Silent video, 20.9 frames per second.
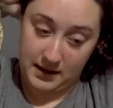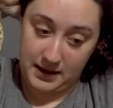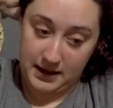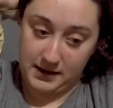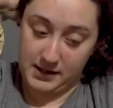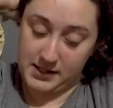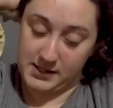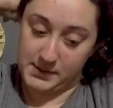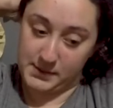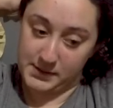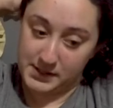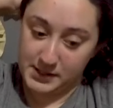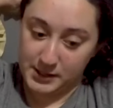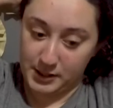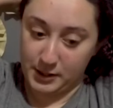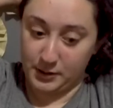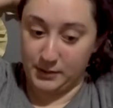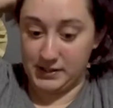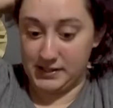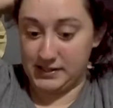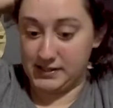I was supposed to
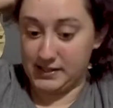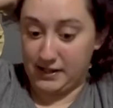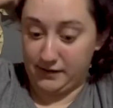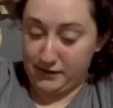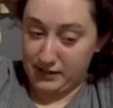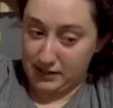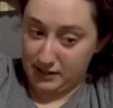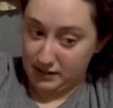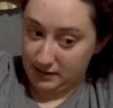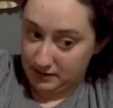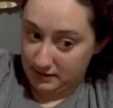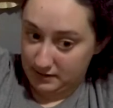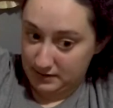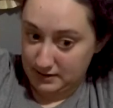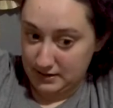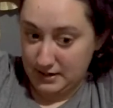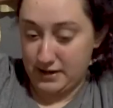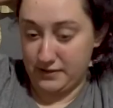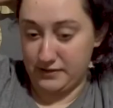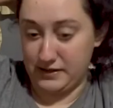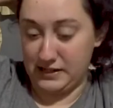go at 7
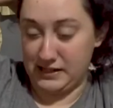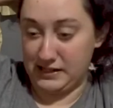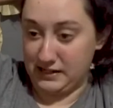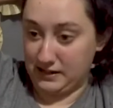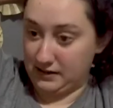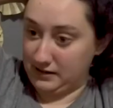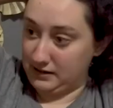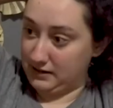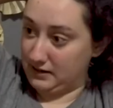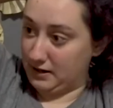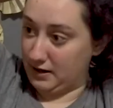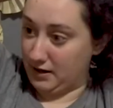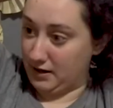and then get